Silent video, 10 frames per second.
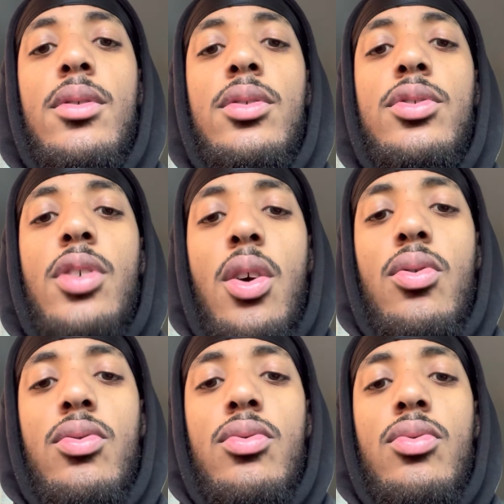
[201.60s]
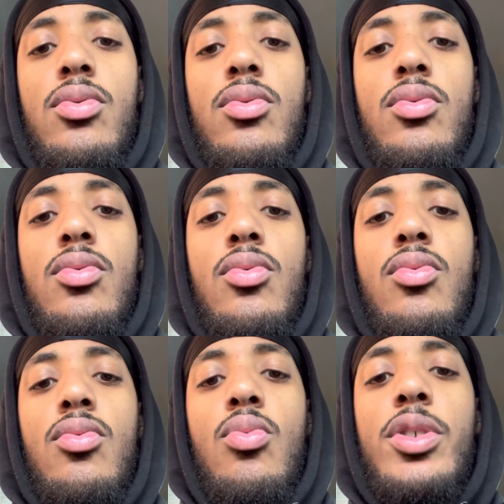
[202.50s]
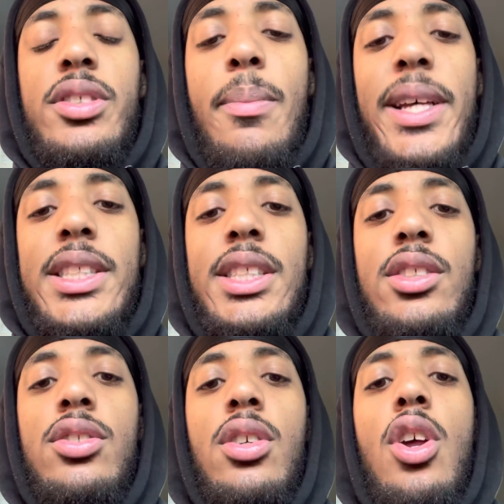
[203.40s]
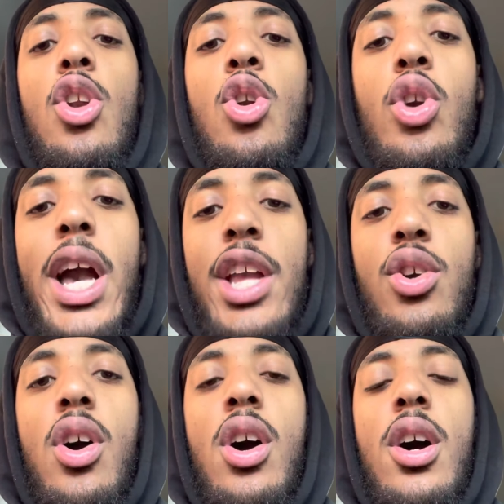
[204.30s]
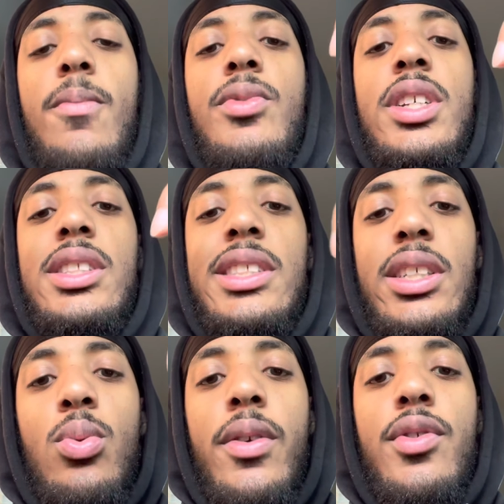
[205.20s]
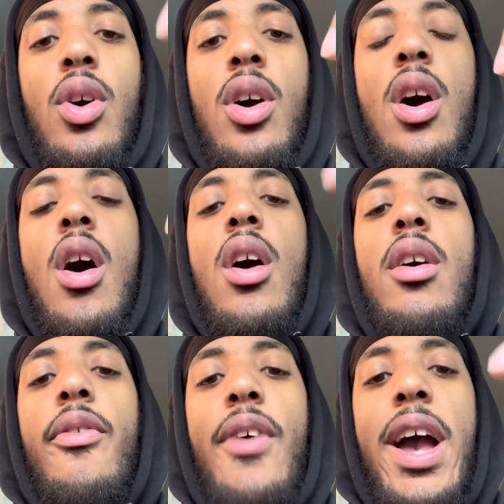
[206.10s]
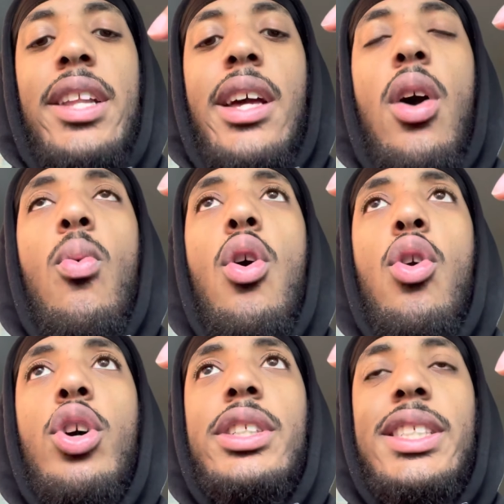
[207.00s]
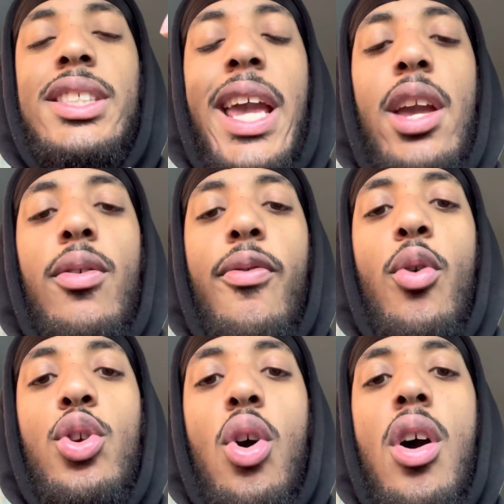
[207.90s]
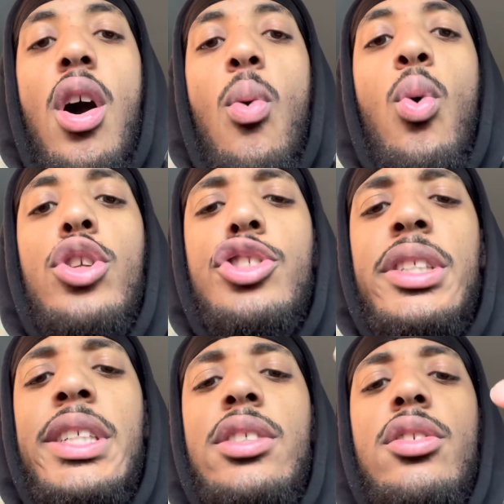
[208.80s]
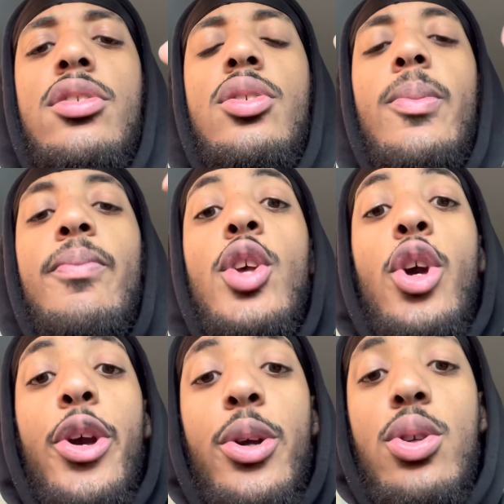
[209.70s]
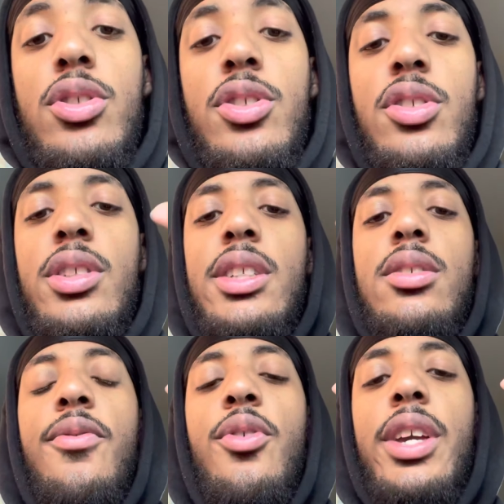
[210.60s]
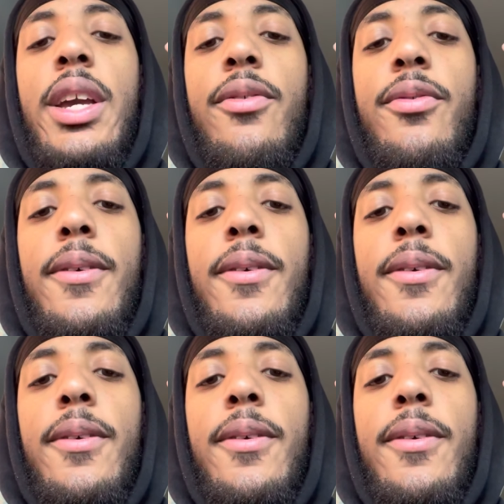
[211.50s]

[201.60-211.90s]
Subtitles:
So, what's the message? Look at your heart. Deal with your heart. Find out what God is saying for your heart. What do you need to do? Who do you need to forgive?